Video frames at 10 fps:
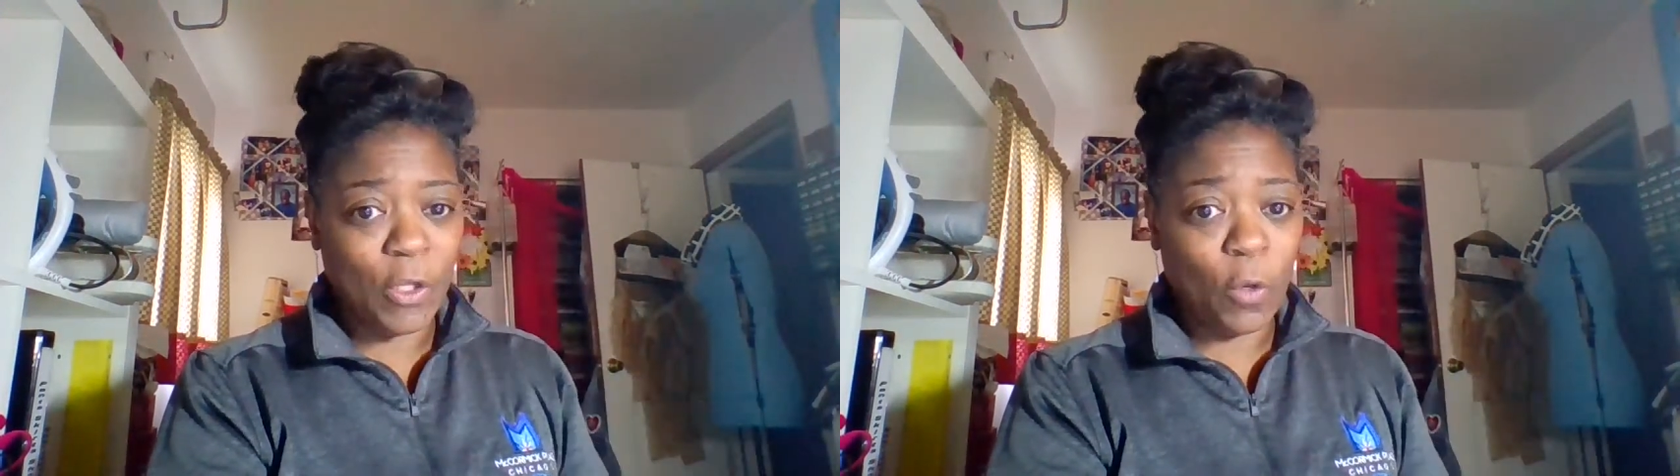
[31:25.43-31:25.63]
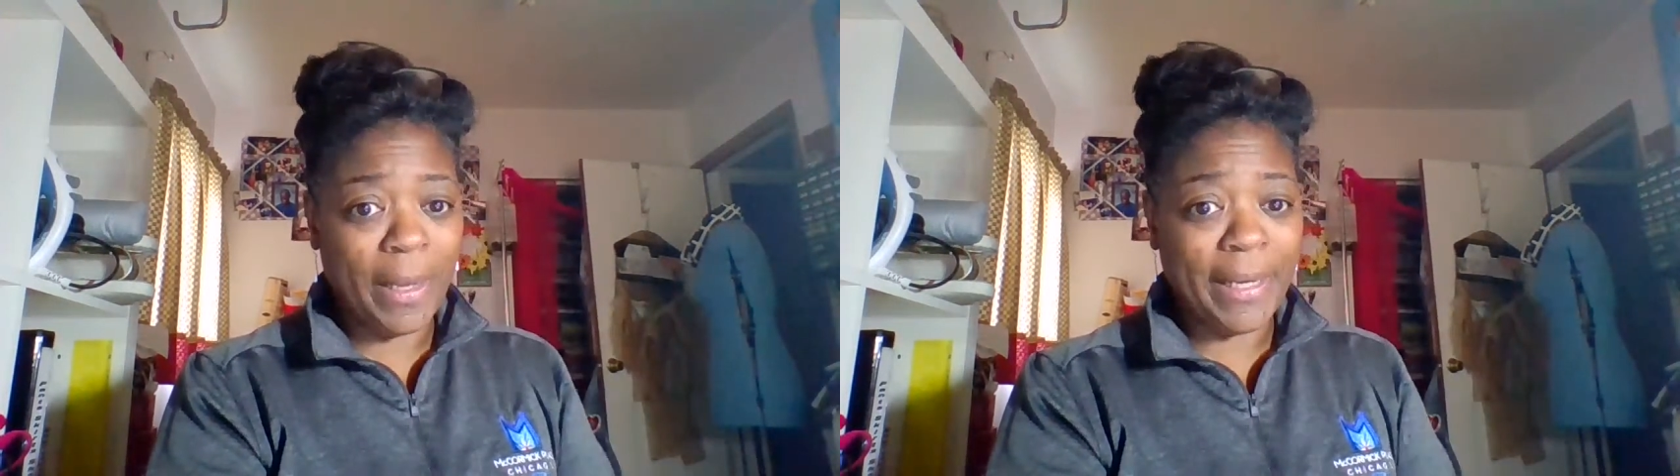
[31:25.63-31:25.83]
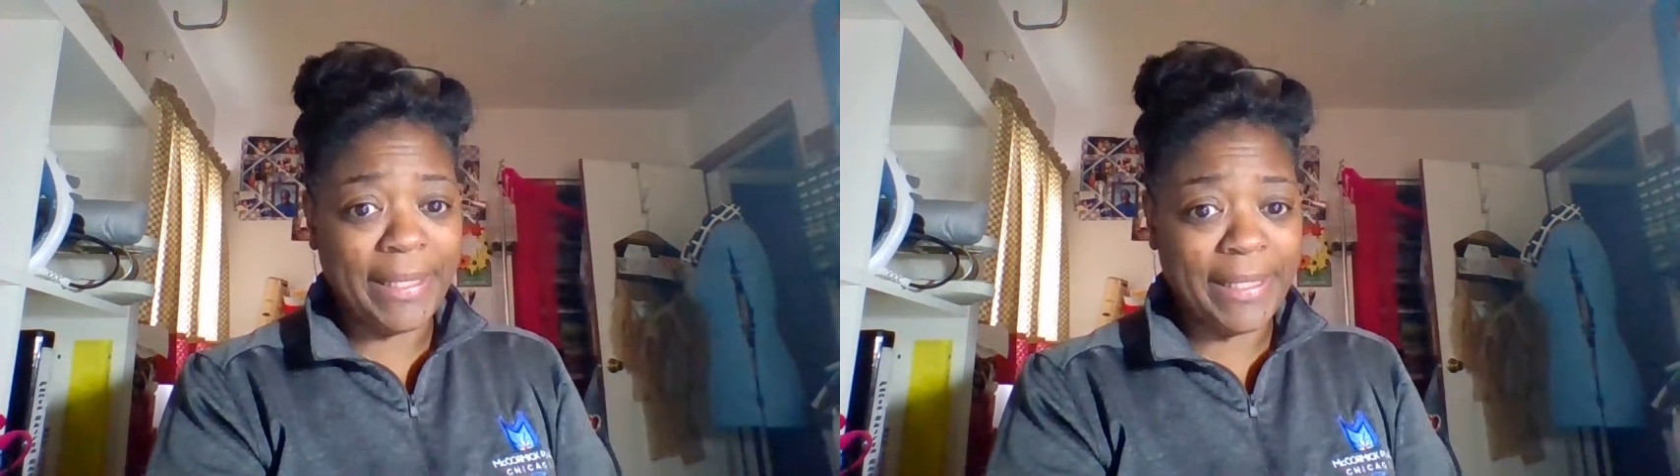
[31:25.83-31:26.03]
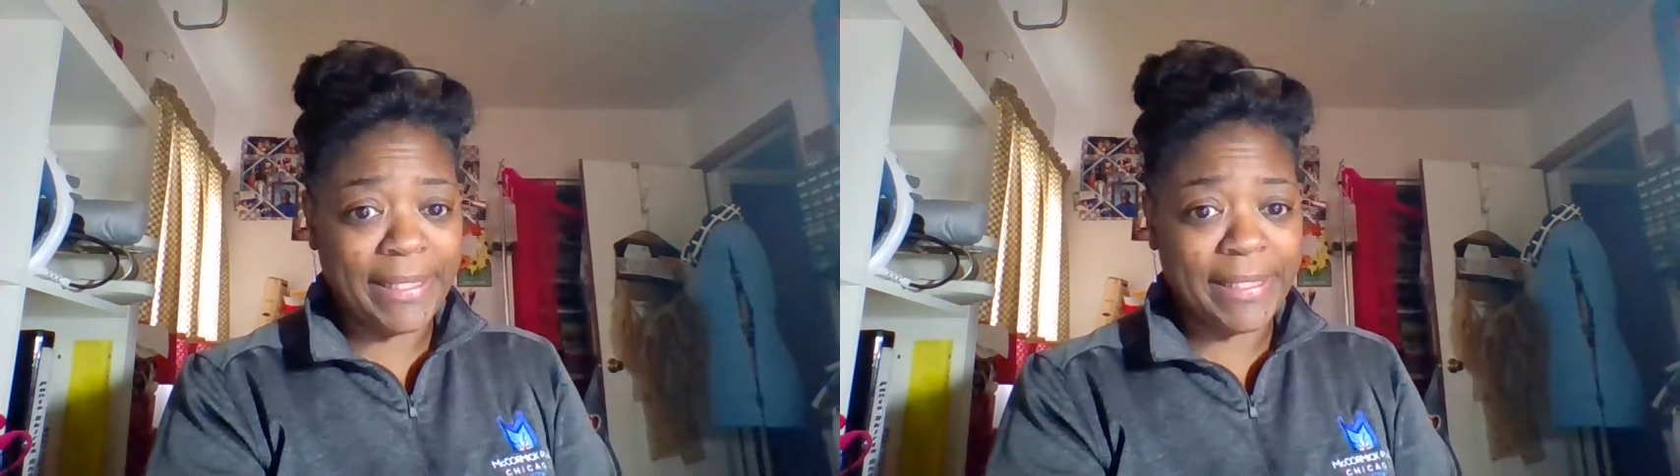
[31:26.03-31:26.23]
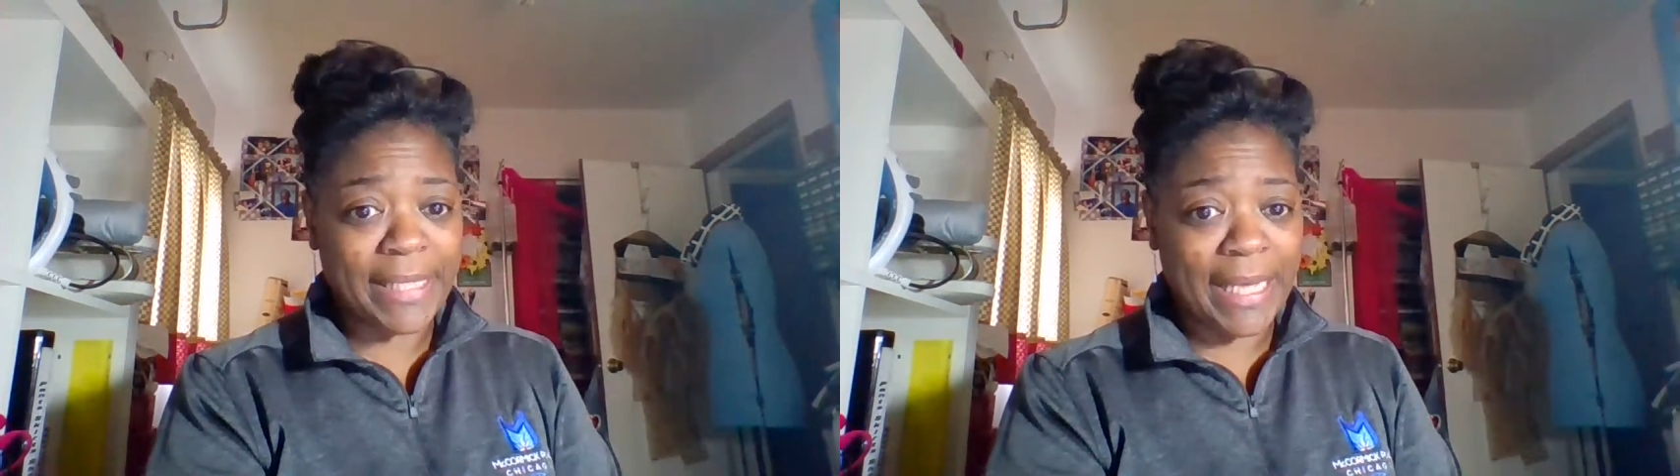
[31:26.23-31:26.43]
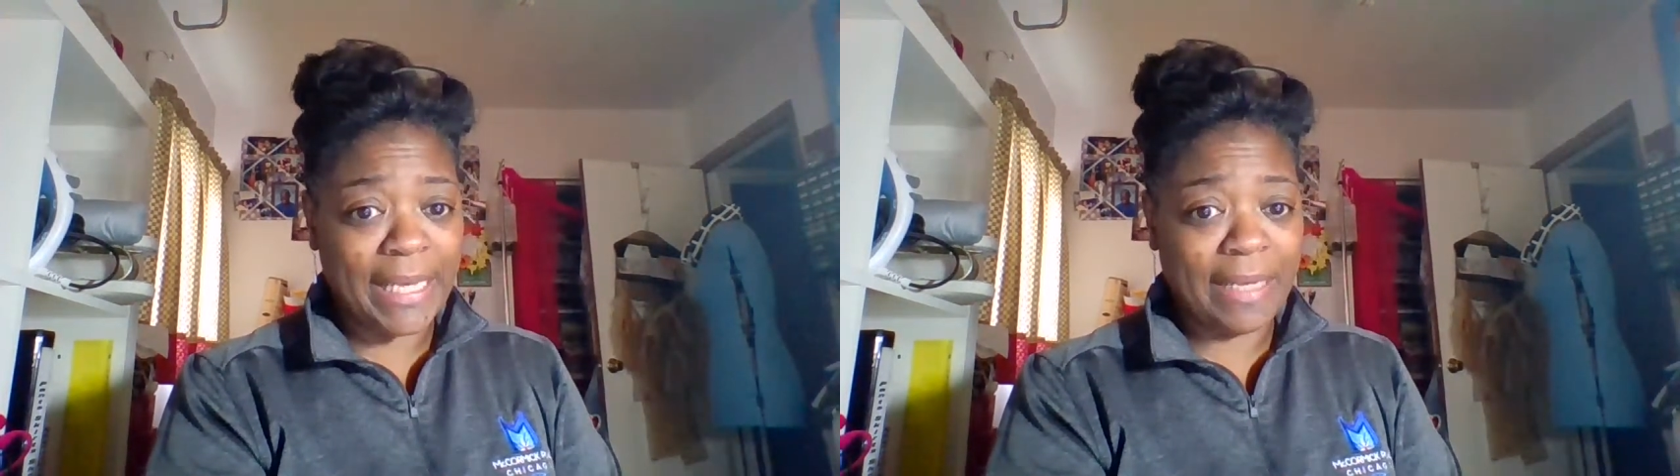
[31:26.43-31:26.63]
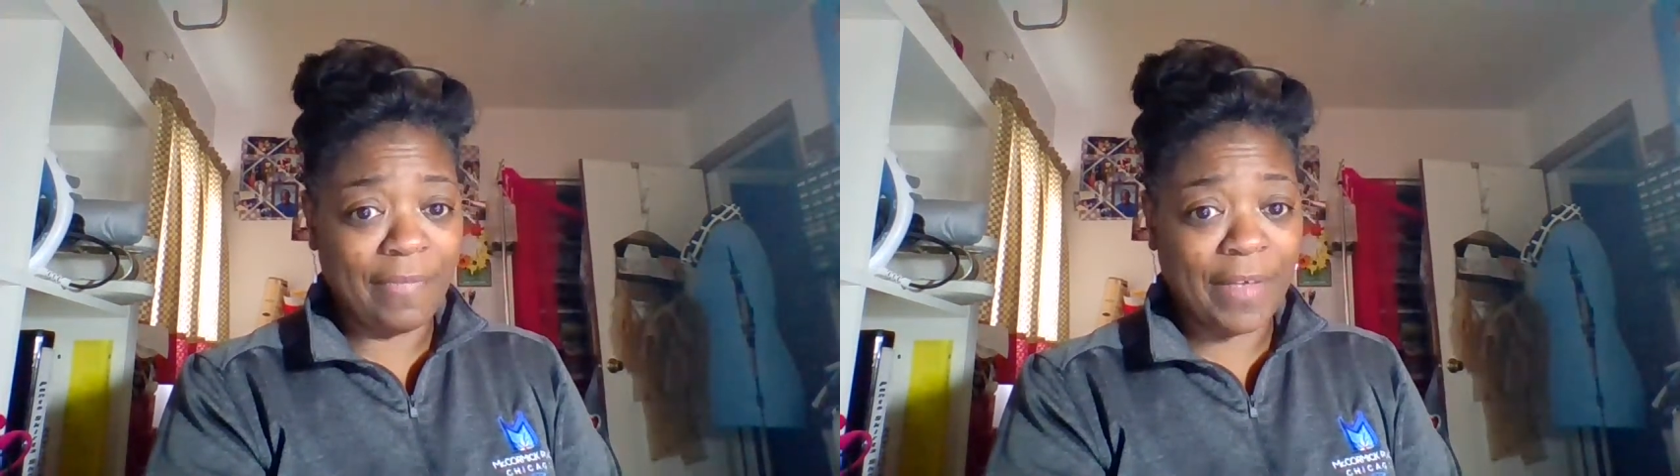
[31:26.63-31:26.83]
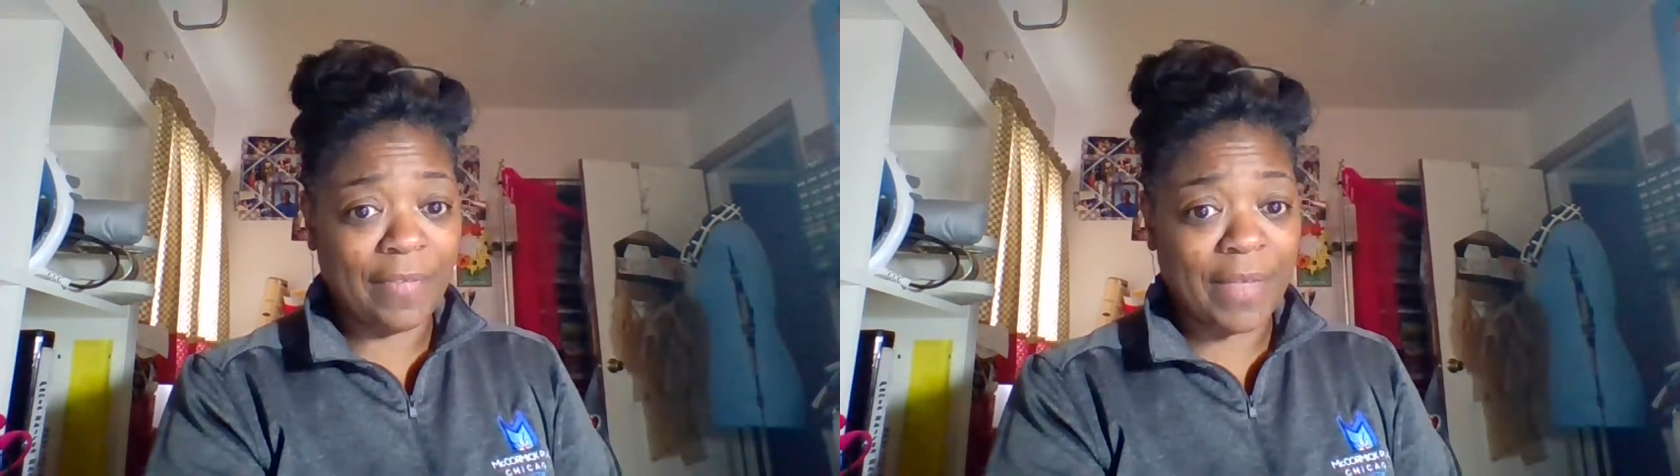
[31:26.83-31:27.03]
Nobody needs 85